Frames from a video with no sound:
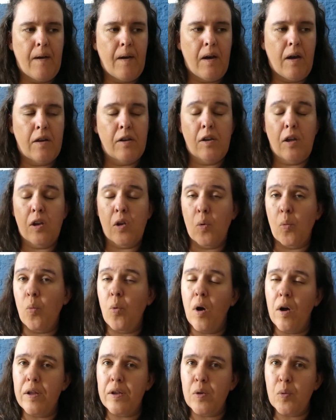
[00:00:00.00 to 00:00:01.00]
Another
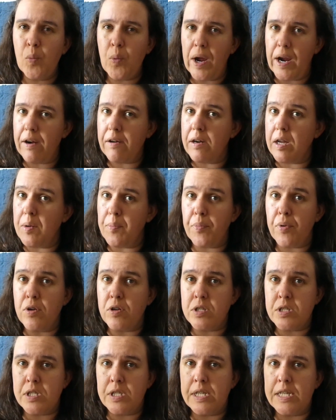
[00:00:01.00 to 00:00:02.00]
one where a
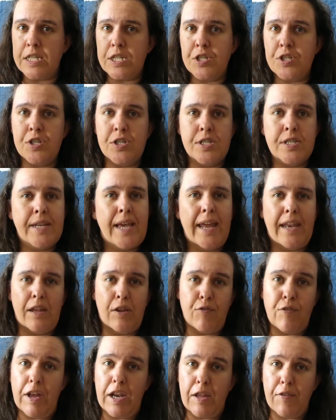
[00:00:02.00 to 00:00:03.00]
person is just
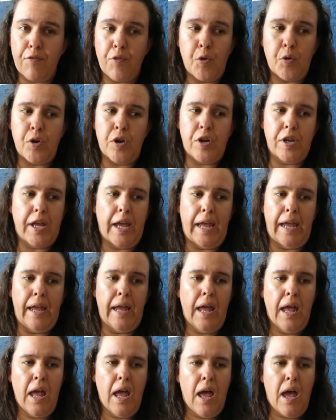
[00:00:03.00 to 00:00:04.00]
getting ready for the
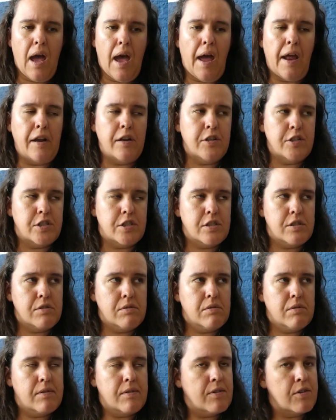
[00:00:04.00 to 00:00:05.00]
day and just
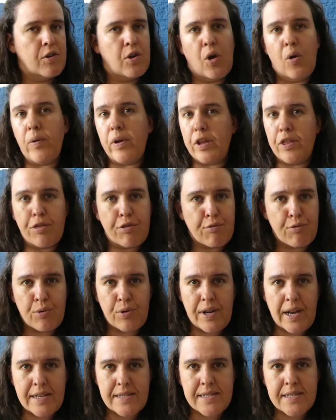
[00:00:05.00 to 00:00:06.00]
going through
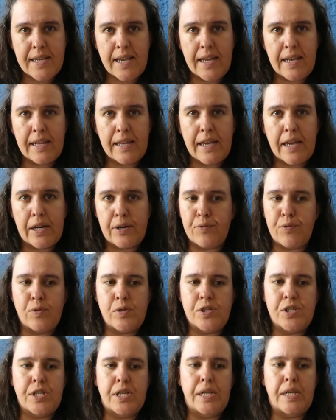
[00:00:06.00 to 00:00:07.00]
their skincare
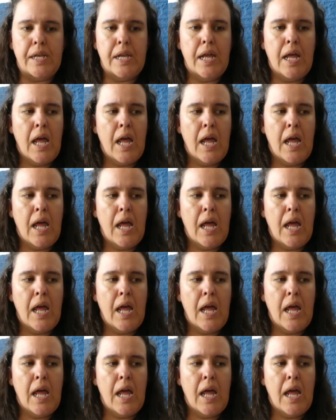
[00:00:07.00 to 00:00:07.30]
routine,